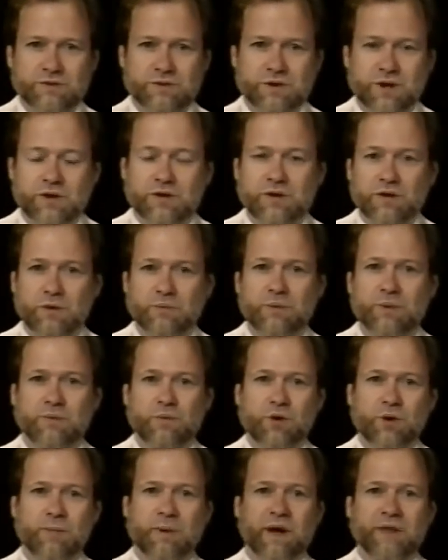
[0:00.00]
We'll talk a little bit
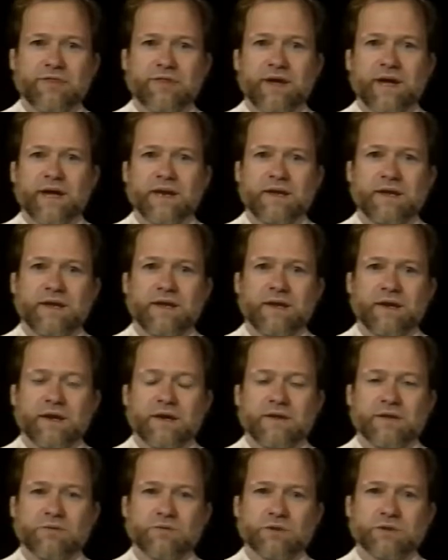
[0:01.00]
more about that,
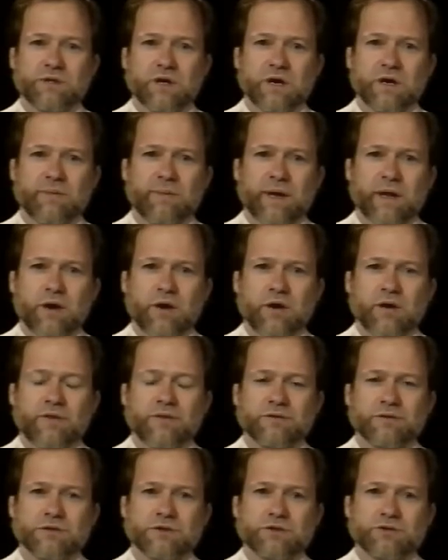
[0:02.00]
and then we'll talk about all of
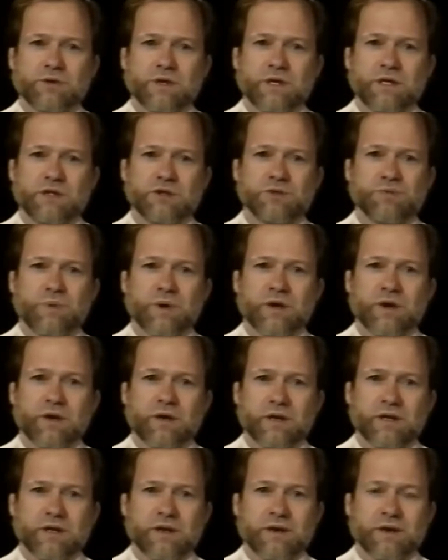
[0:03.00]
those strange
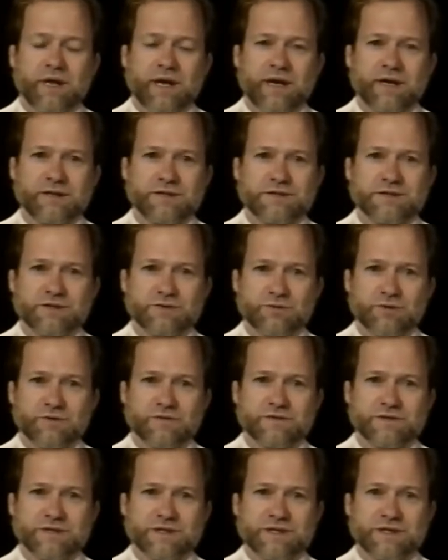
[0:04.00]
parallel lines that
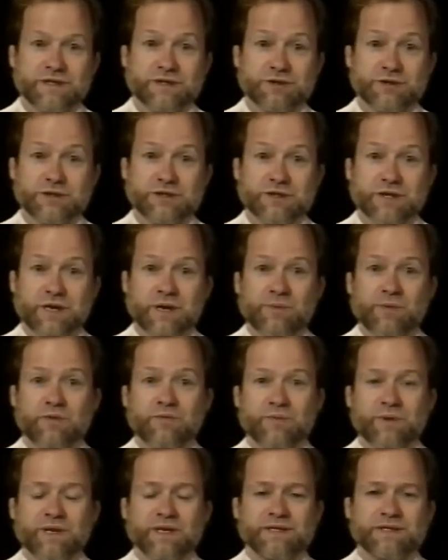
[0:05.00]
we've seen in just a couple
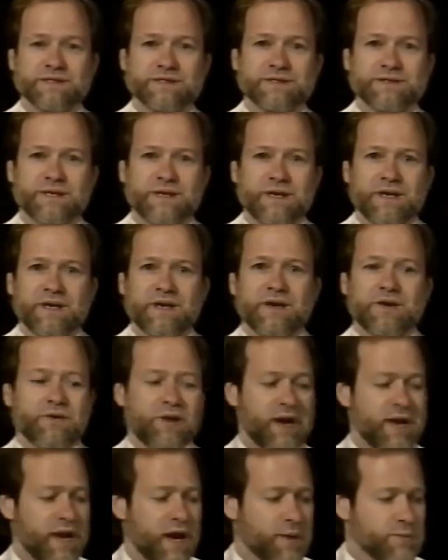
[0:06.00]
of minutes.
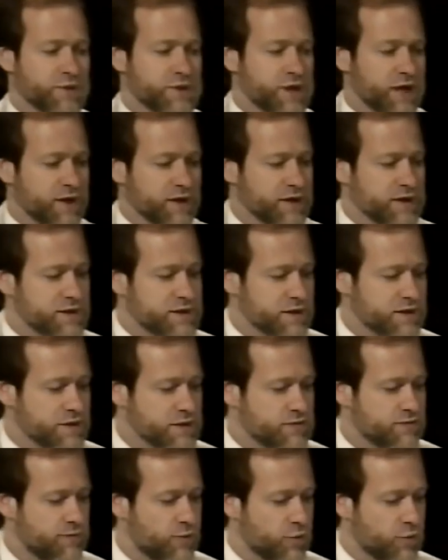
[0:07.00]
Right now, Magellan is in its